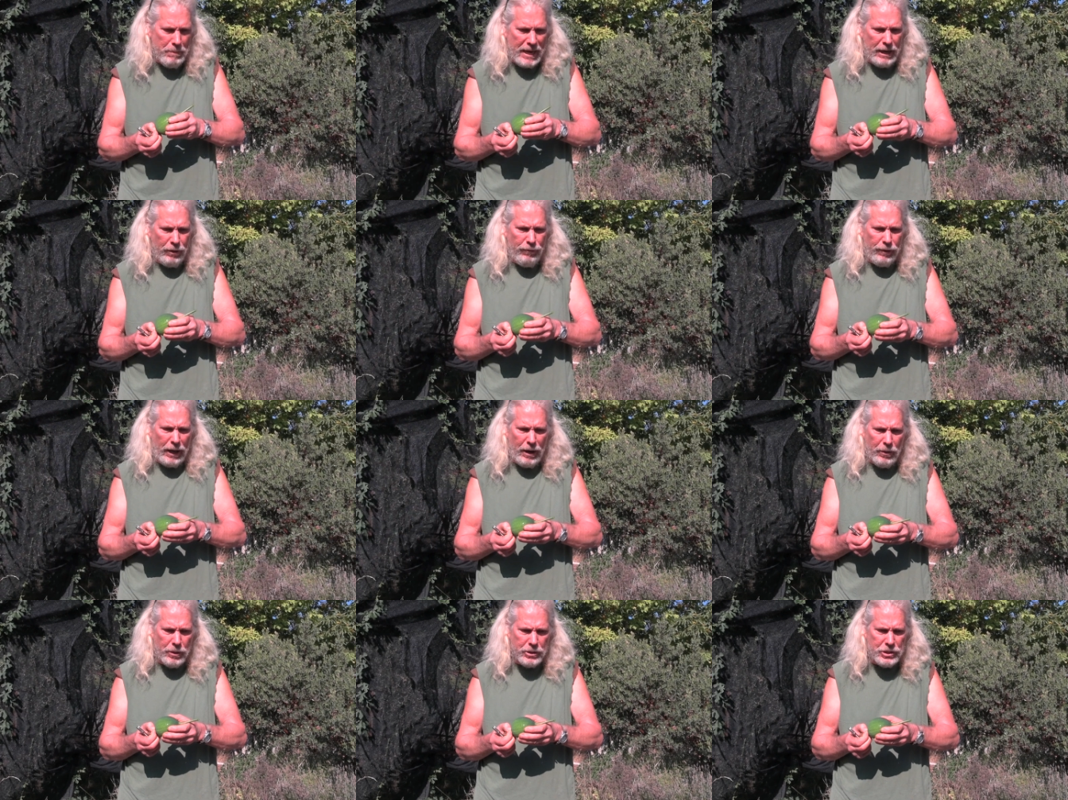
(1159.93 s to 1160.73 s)
male
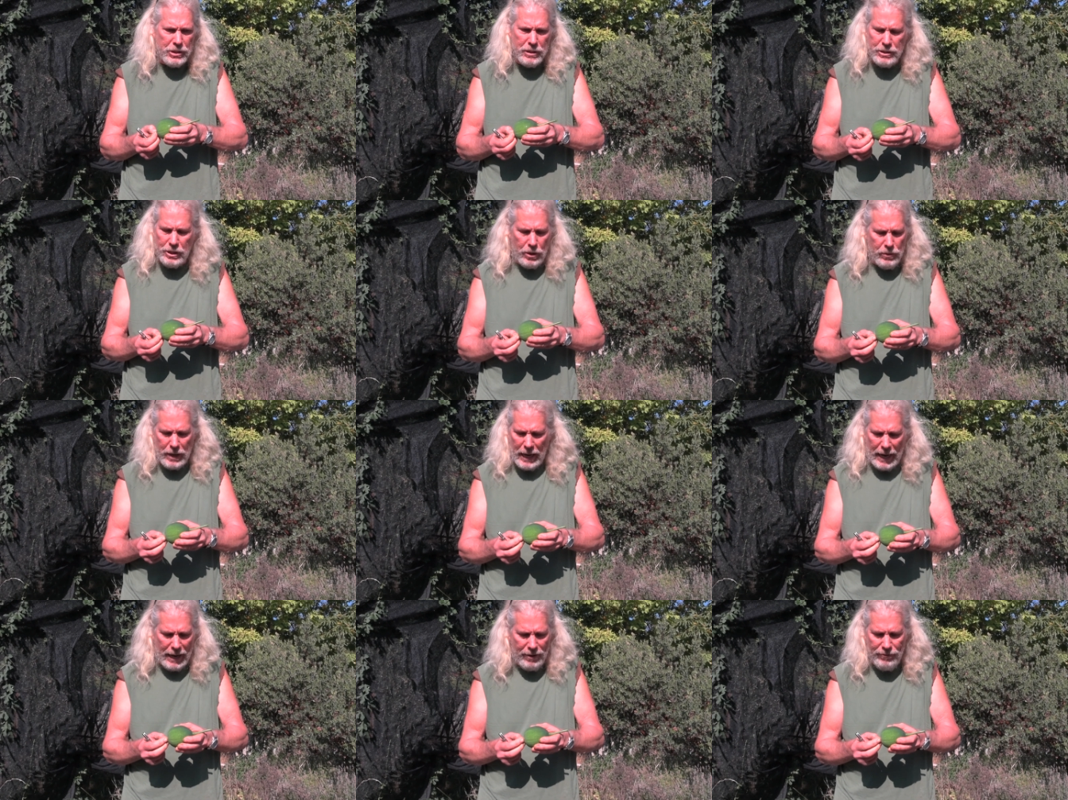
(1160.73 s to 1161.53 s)
flowers don't
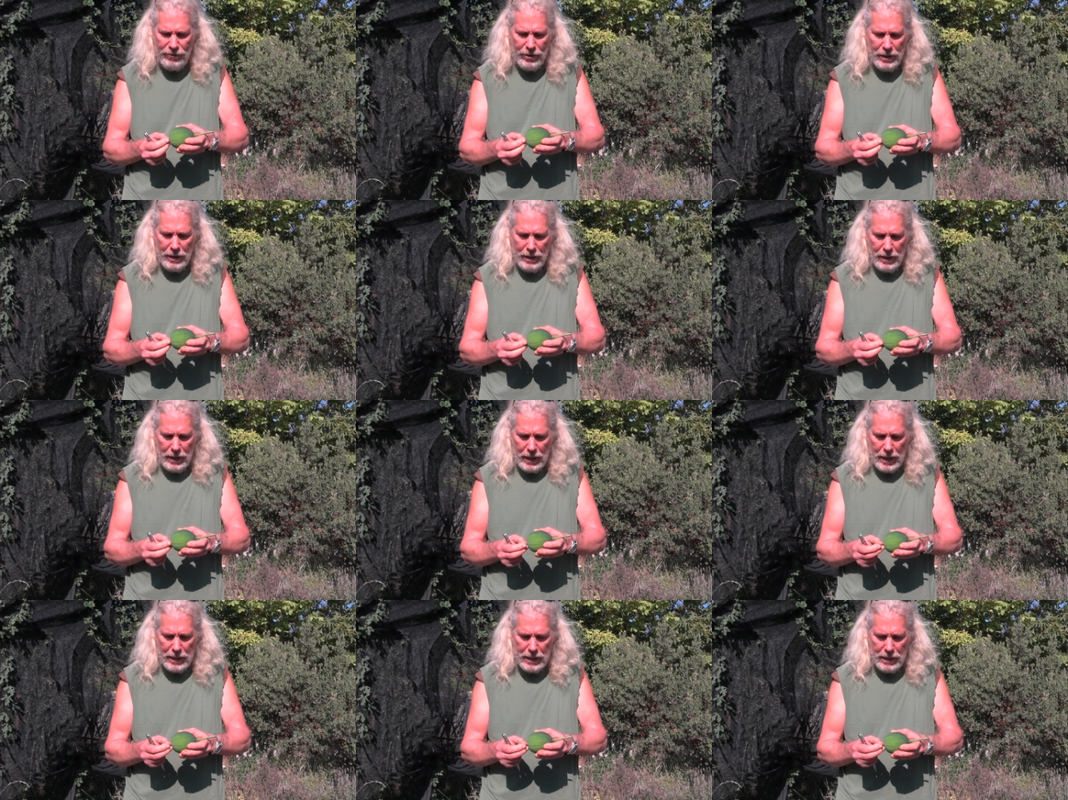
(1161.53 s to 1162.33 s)
have
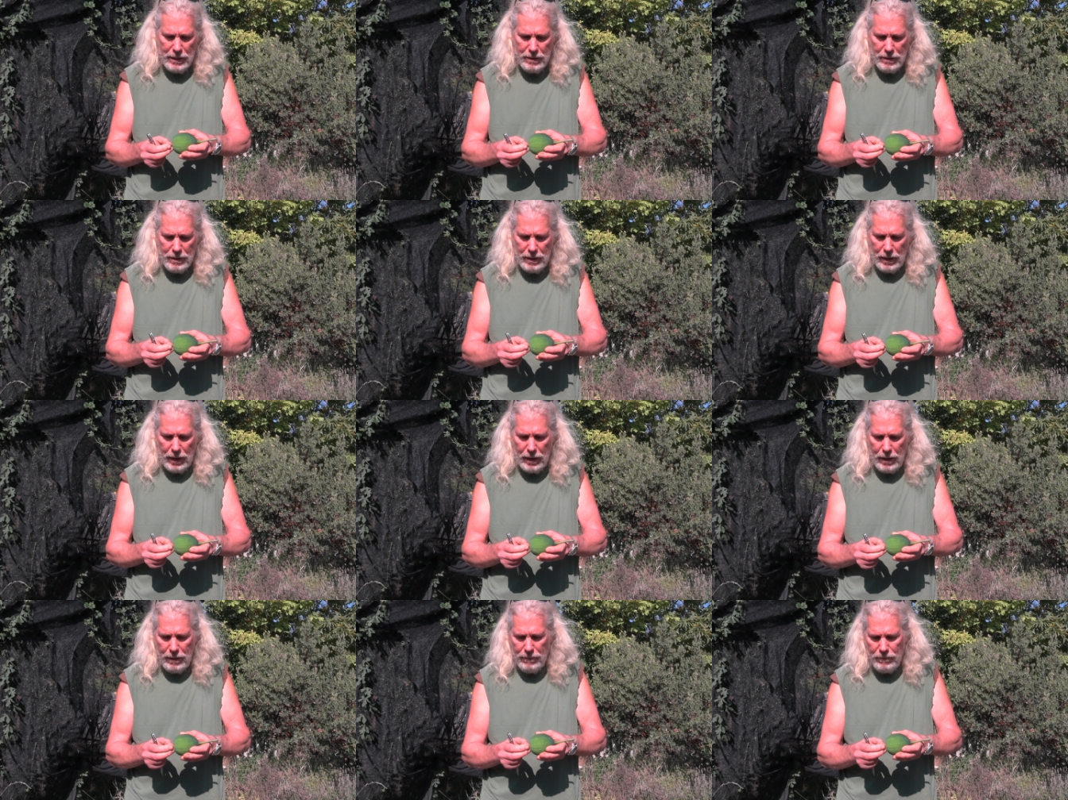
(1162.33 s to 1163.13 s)
any
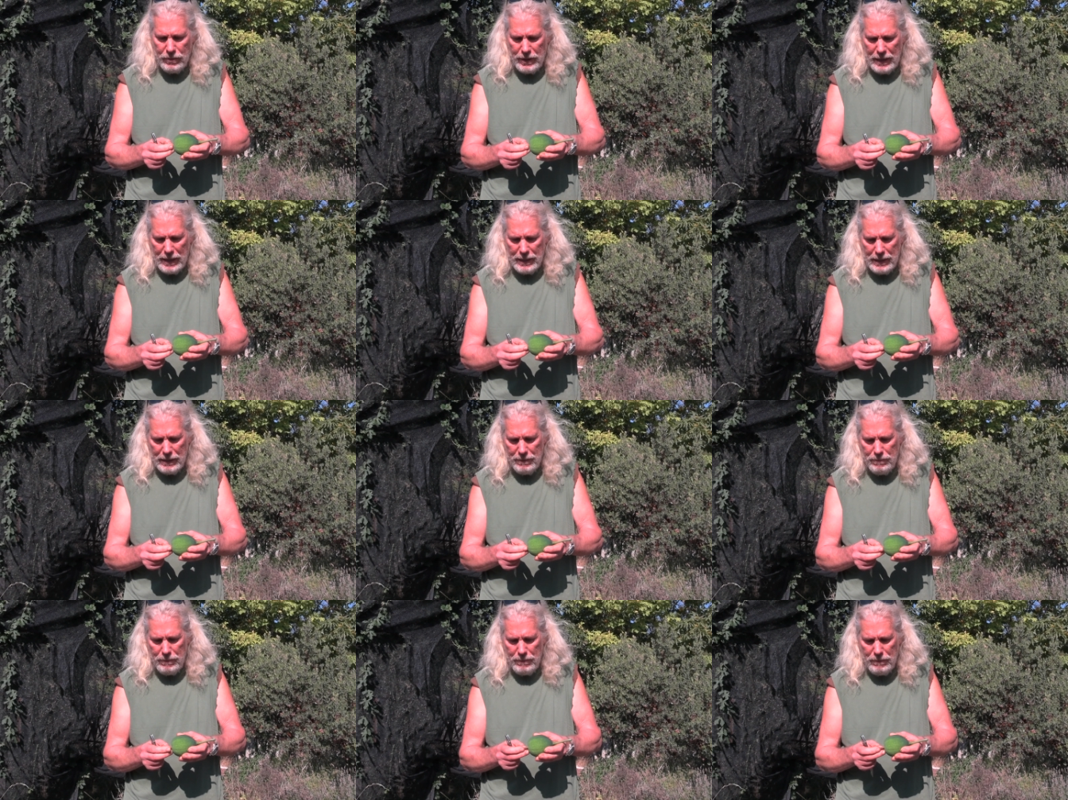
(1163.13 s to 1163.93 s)
uh,
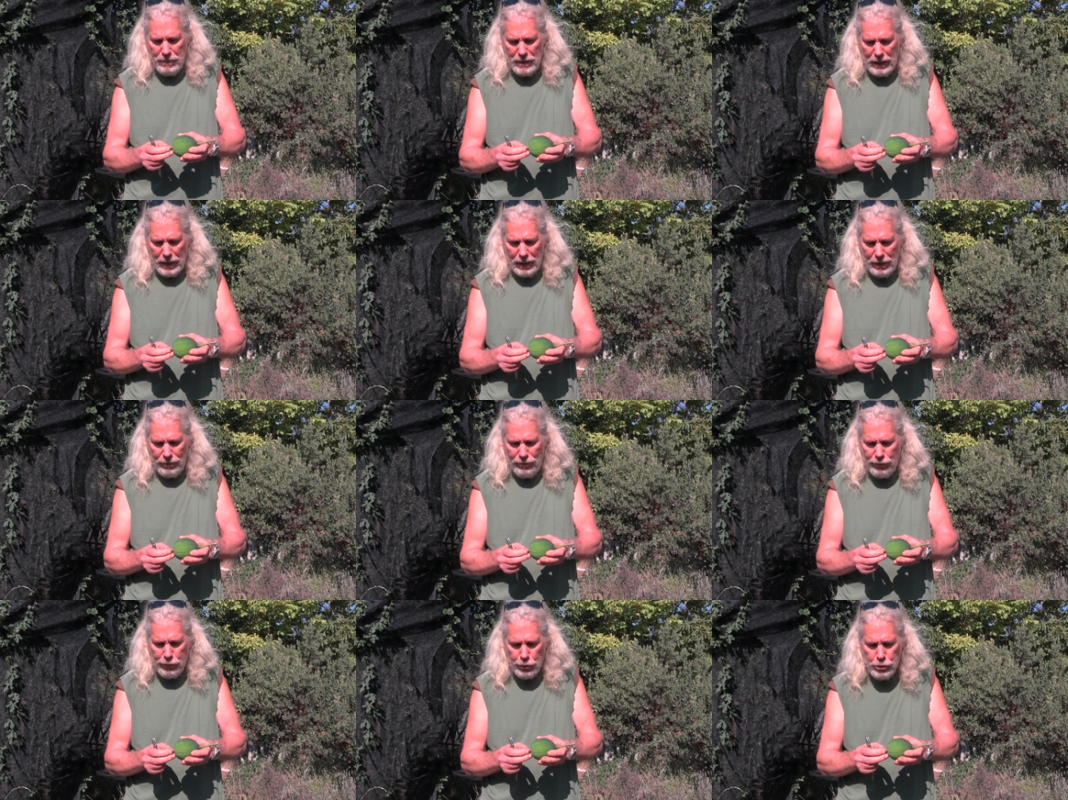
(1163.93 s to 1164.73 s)
any uh,
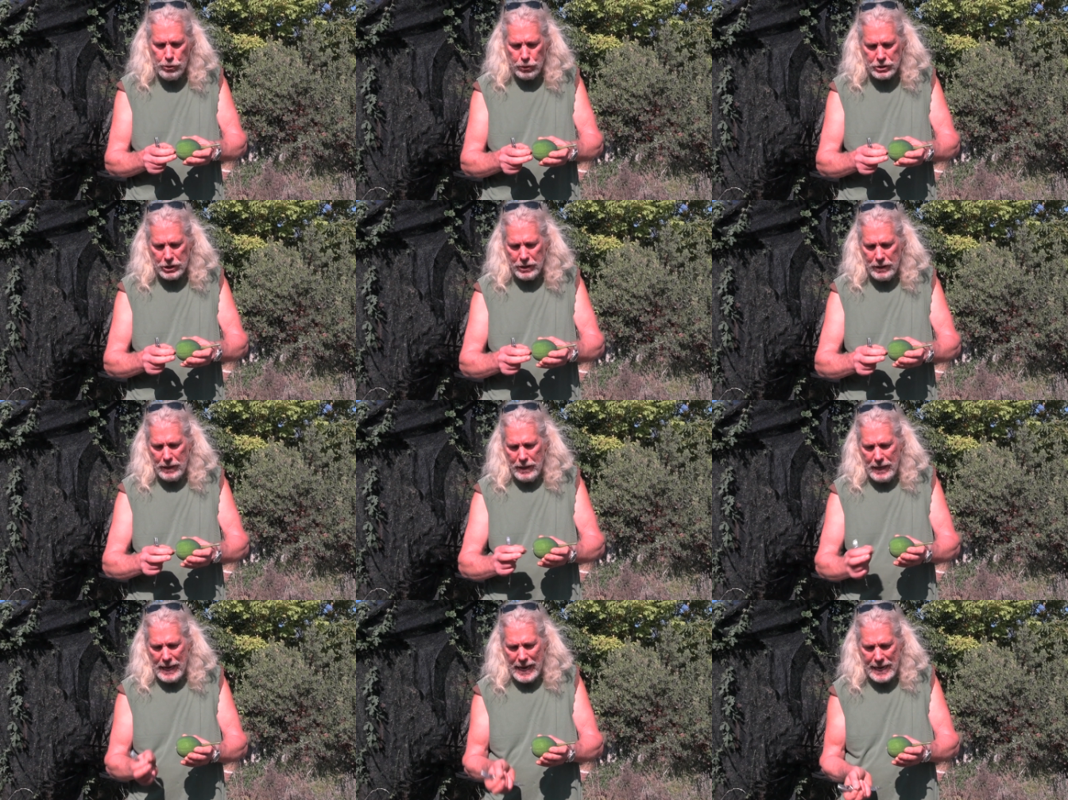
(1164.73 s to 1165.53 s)
fruit
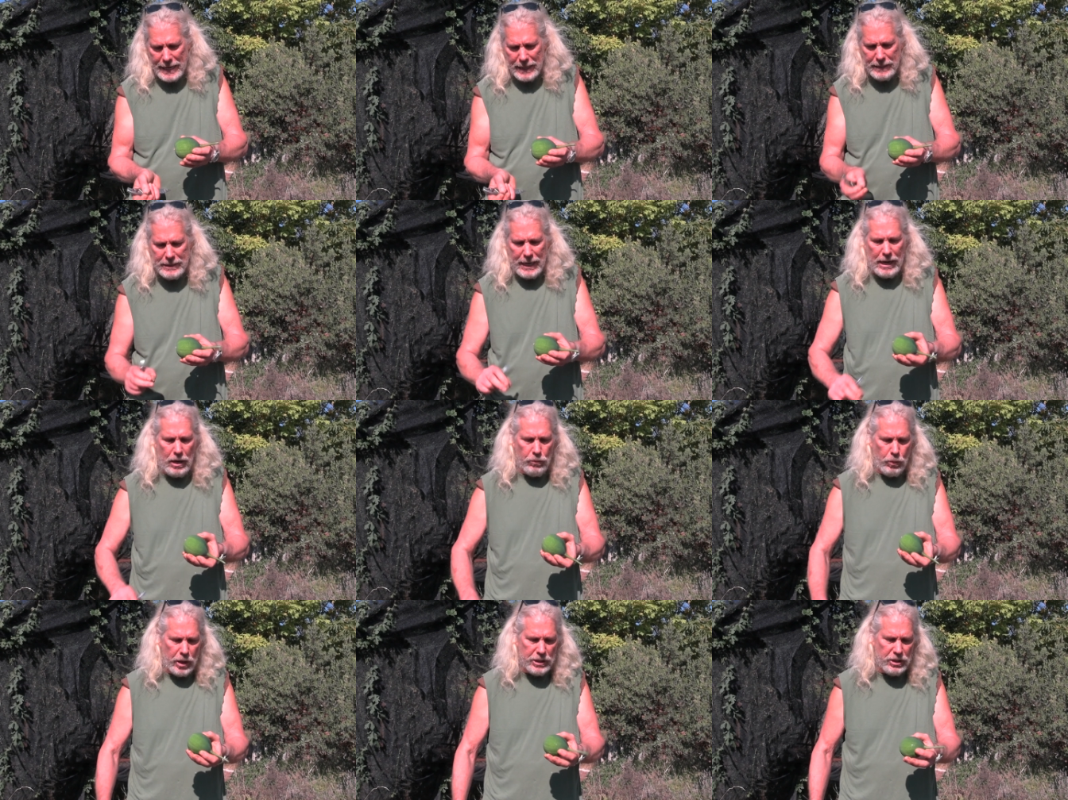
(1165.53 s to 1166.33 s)
hanging
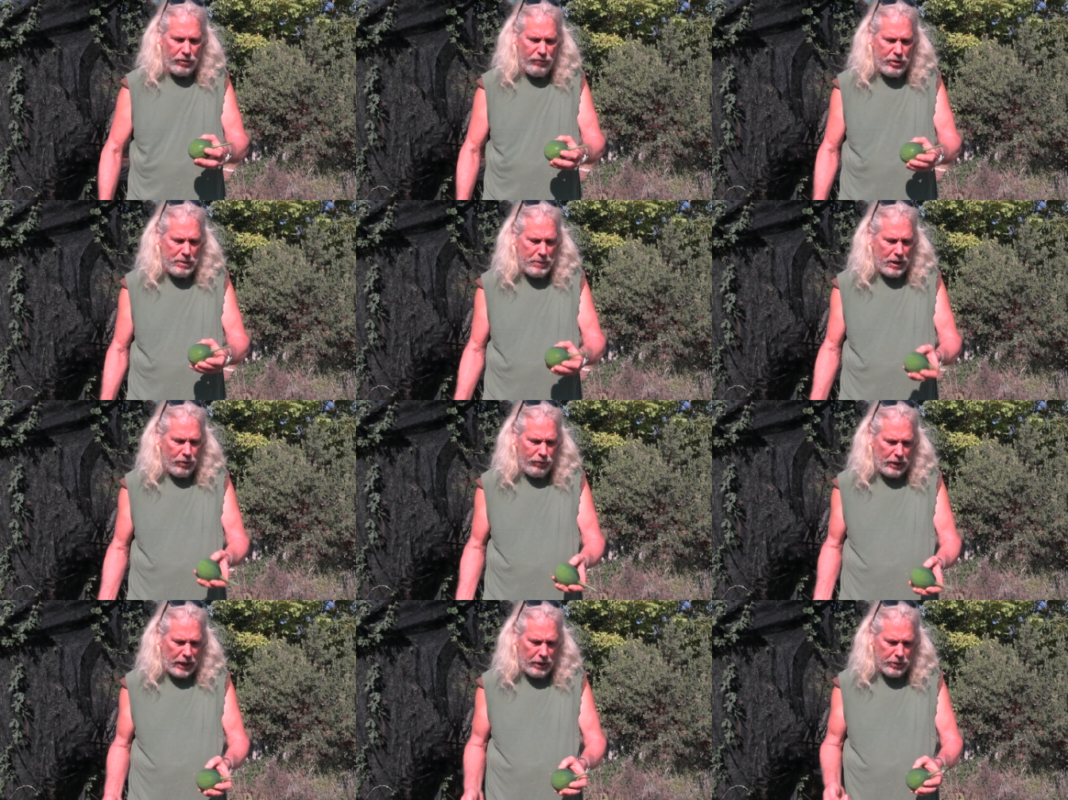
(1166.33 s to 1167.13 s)
down whereas the female
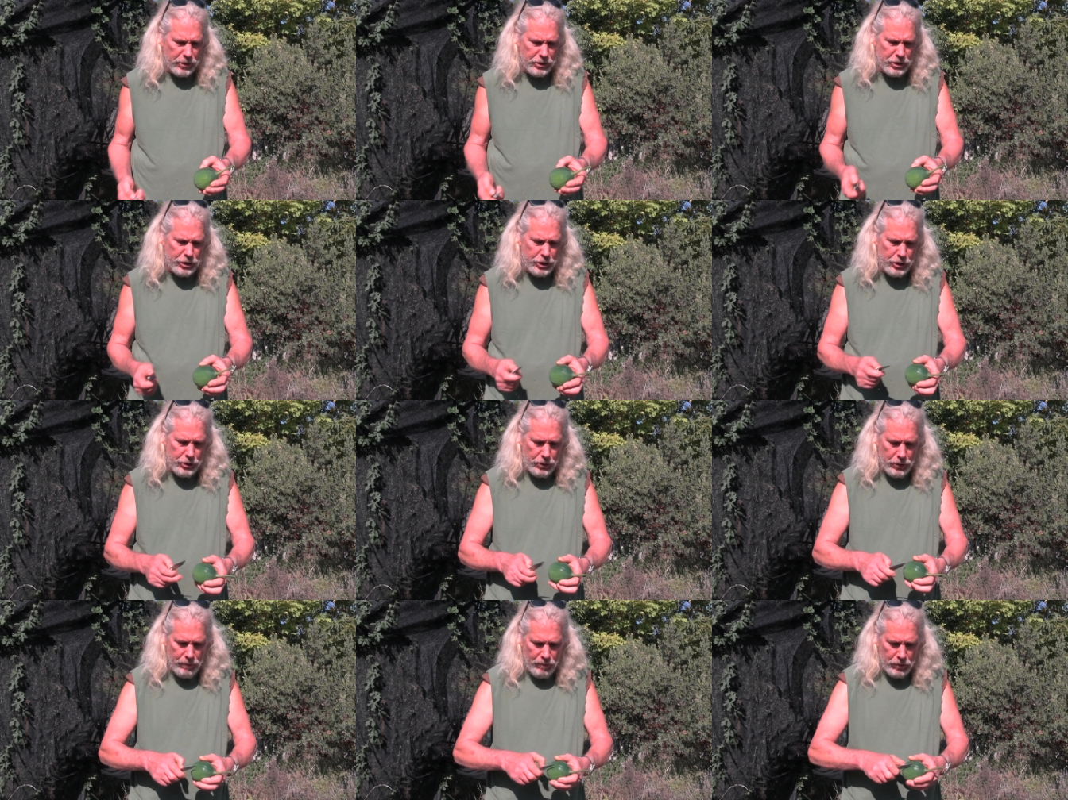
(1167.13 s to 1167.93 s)
flowers
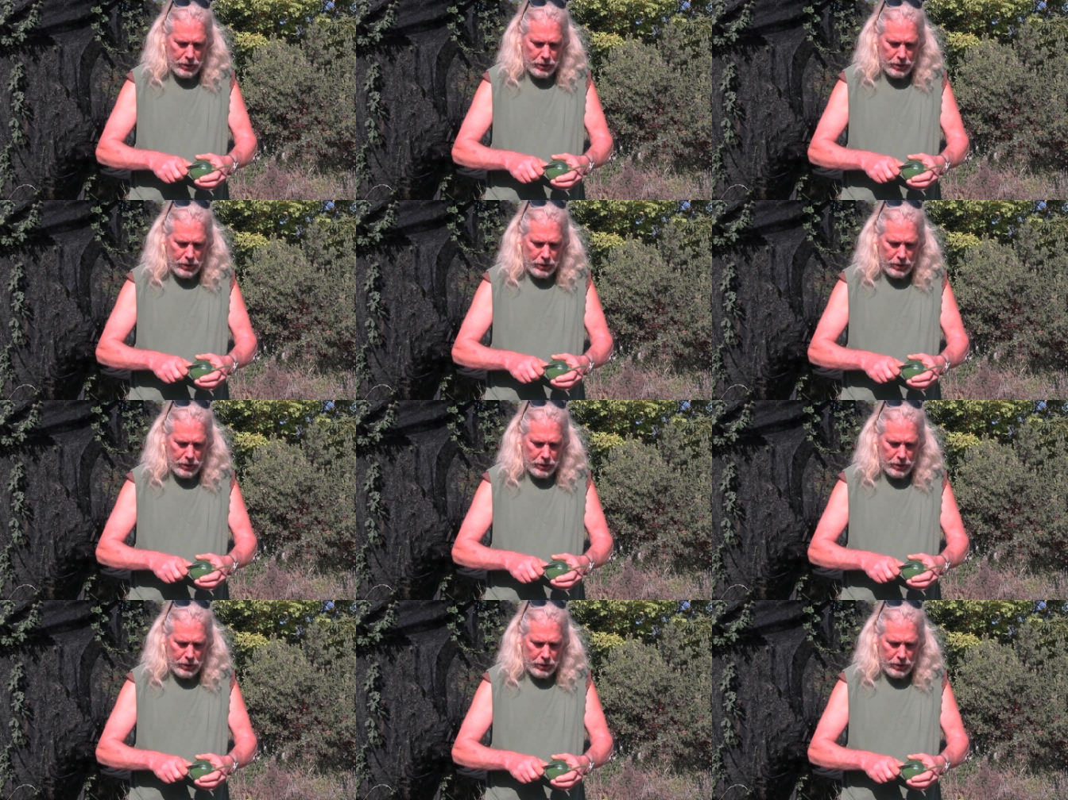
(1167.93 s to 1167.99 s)
do.